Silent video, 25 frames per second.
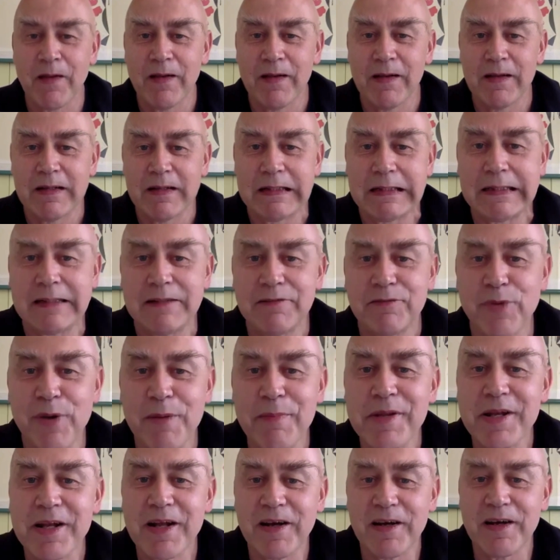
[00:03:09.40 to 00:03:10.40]

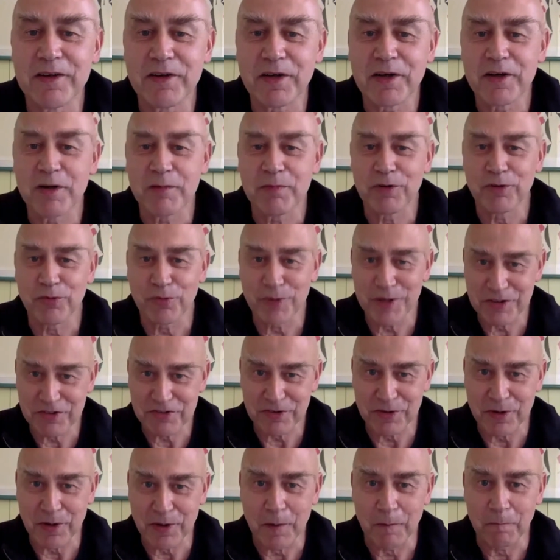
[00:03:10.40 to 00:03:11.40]
webinar a couple of weeks
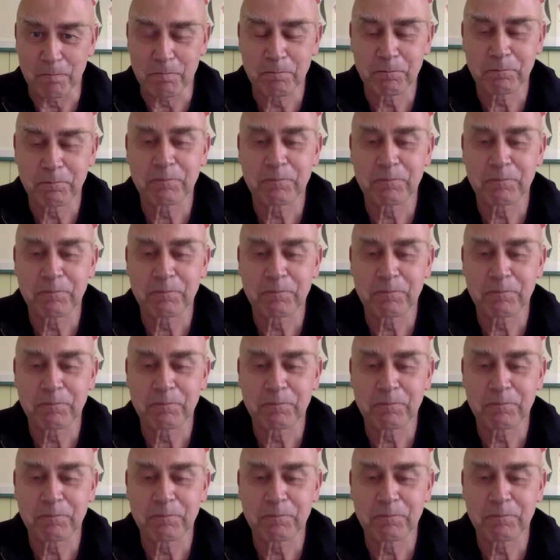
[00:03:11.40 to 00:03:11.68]
ago.